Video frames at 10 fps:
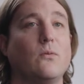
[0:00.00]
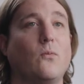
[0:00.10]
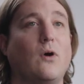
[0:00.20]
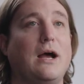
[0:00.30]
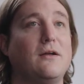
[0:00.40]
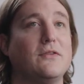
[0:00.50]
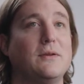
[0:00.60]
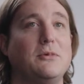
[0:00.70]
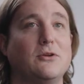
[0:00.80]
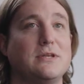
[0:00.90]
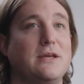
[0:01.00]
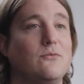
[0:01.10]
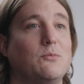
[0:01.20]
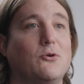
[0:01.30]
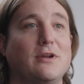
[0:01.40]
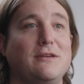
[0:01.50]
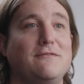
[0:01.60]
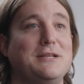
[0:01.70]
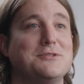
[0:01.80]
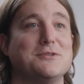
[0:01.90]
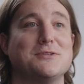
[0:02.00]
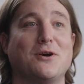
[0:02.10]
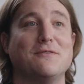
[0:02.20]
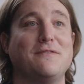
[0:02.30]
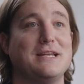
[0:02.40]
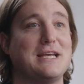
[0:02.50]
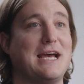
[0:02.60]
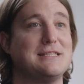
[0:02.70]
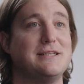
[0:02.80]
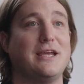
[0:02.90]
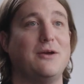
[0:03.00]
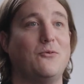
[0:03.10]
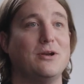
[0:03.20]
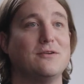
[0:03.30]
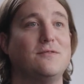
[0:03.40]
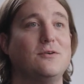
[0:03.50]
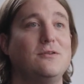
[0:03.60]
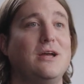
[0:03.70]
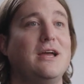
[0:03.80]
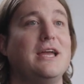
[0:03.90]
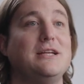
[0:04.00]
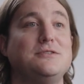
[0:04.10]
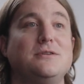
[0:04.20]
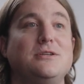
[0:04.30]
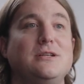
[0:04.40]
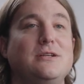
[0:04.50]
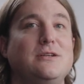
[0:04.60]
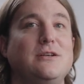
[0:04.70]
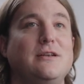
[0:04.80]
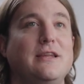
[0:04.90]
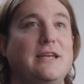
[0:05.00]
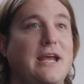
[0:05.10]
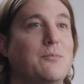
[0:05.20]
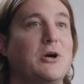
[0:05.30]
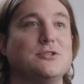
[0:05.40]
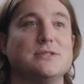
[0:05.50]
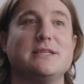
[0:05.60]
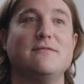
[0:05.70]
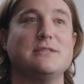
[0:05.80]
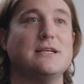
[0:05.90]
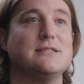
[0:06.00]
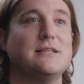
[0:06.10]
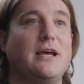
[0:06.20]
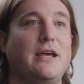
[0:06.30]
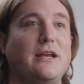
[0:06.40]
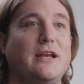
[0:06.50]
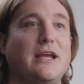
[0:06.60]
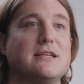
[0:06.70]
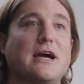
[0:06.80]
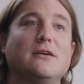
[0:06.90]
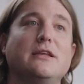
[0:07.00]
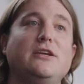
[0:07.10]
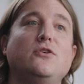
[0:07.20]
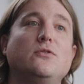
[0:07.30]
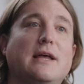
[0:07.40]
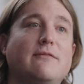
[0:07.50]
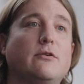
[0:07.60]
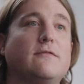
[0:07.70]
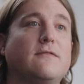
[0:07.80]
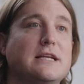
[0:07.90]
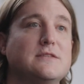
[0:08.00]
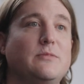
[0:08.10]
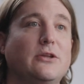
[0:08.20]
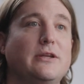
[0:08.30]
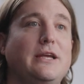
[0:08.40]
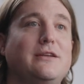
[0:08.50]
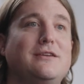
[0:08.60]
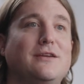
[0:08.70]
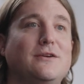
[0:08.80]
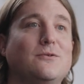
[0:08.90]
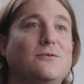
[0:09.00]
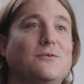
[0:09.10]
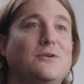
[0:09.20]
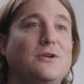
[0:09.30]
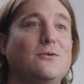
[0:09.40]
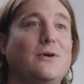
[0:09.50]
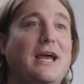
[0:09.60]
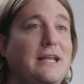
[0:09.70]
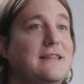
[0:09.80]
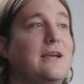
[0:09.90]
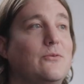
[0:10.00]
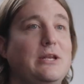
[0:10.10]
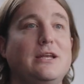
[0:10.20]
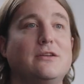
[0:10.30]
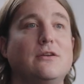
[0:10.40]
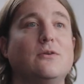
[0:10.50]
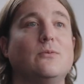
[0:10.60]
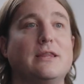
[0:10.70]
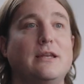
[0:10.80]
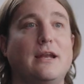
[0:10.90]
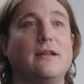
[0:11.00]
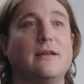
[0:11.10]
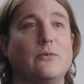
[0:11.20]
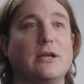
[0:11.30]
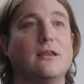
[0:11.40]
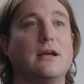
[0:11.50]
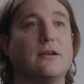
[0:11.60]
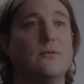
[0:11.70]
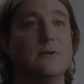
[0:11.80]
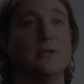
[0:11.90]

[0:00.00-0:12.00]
While the built-in reporting features are fantastic and wonderful, the Data Mart just gives us an entirely new level of flexibility to do anything we need to do with the data that we collect through